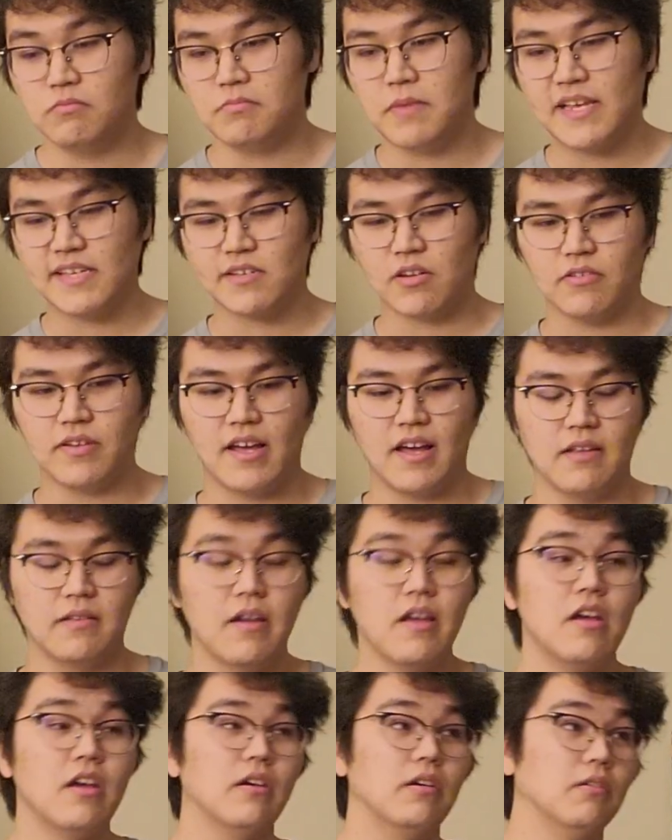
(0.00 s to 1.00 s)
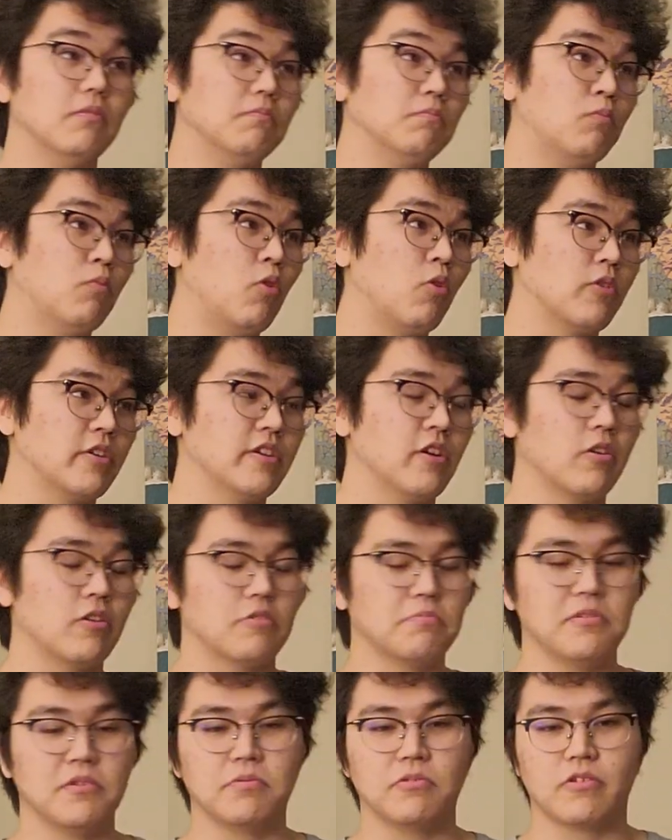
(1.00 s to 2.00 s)
based on that, more
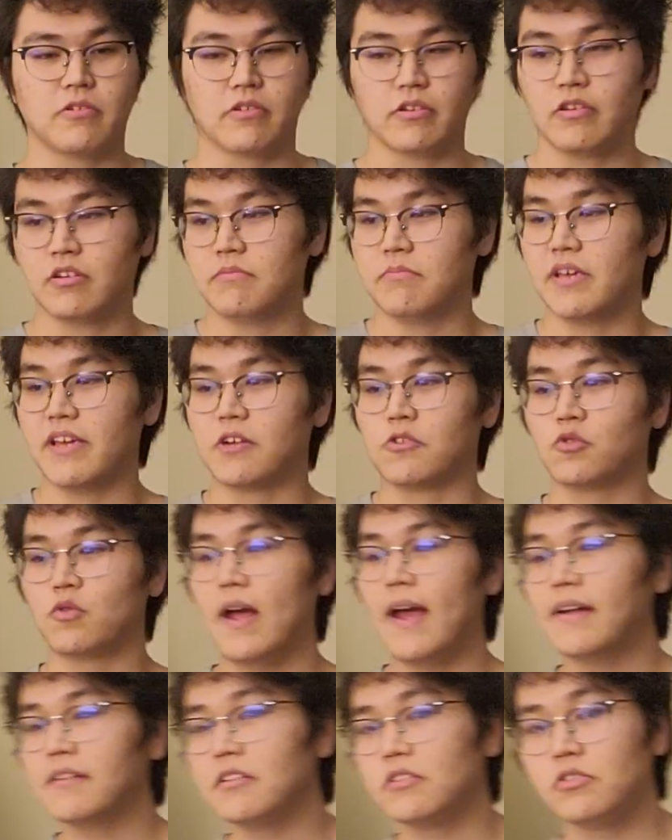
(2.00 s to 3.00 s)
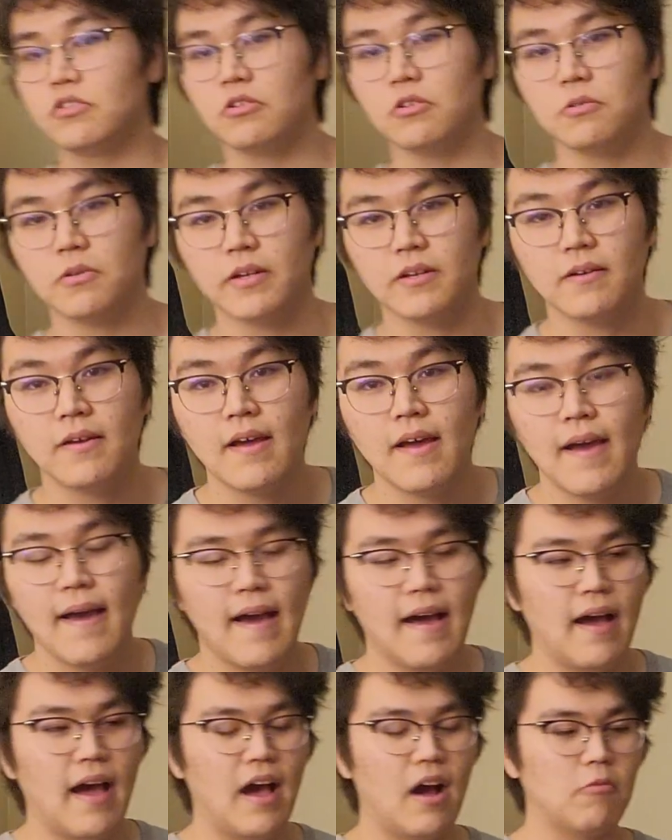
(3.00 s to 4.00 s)
younger people are gonna be attracted to it.
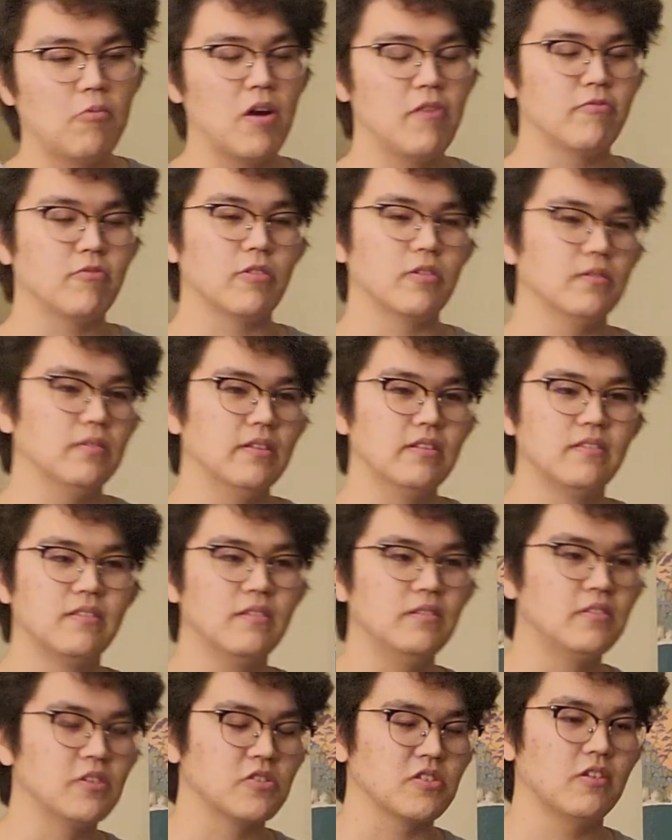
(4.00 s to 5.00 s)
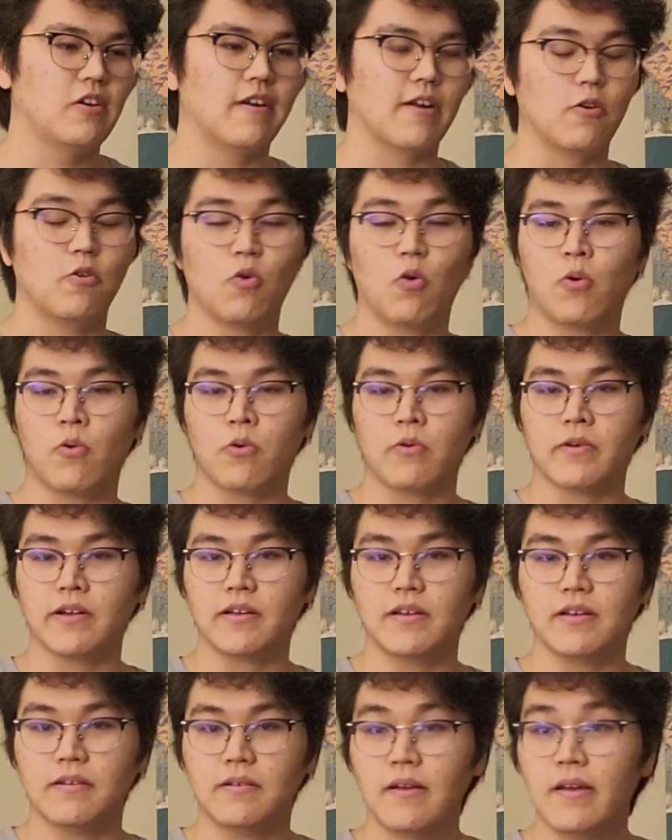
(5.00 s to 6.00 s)
However, there's a lot of gore
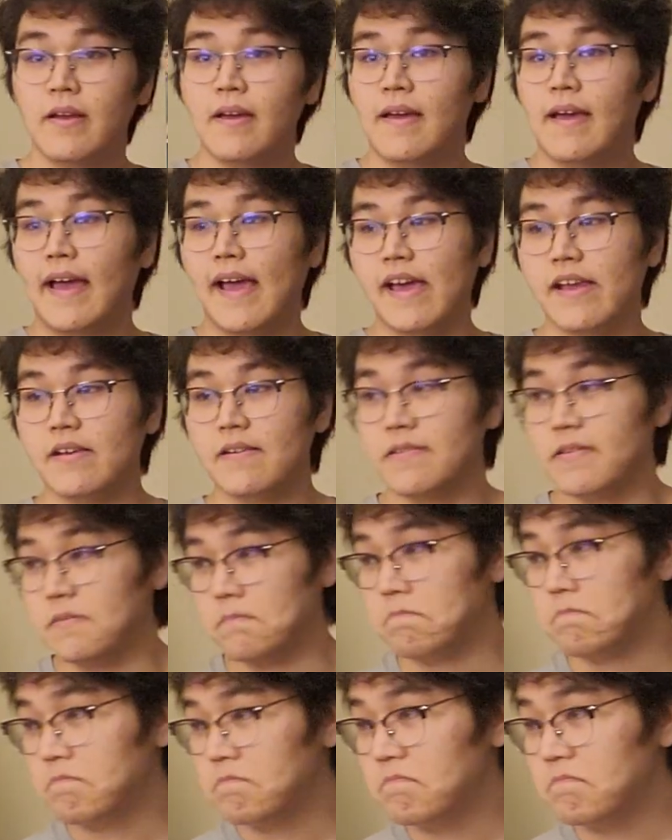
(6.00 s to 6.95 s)
in it, and